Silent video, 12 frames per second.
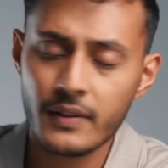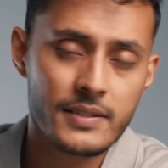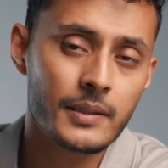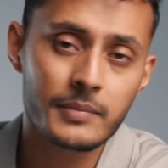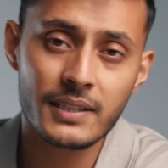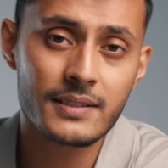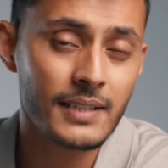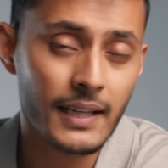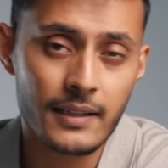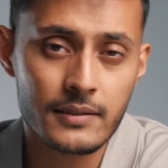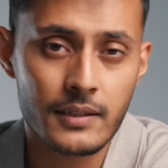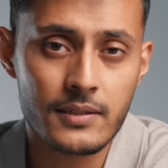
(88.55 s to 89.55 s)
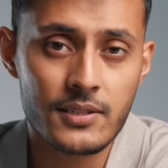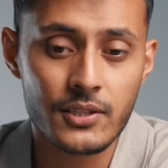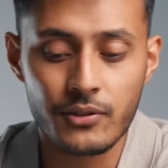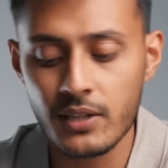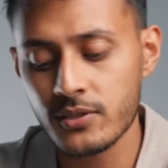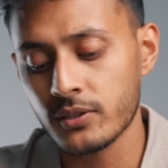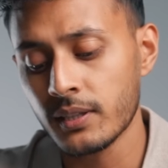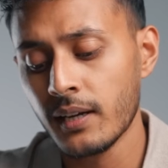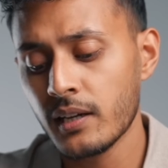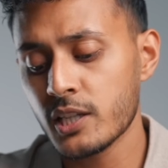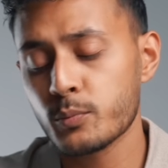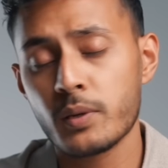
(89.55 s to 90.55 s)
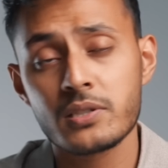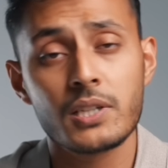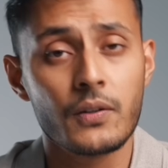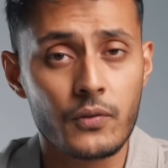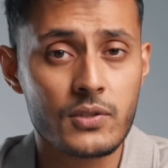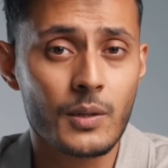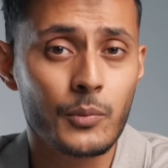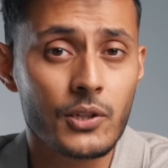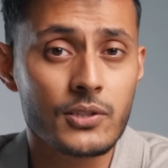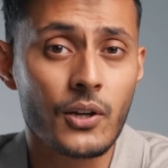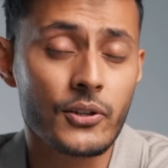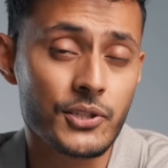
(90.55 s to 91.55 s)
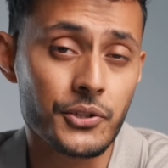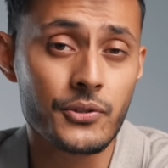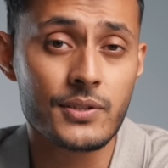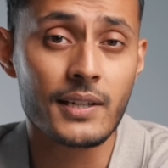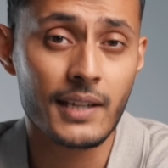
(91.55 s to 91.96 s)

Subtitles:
That's something to take into consideration, especially if you're someone who's going to use it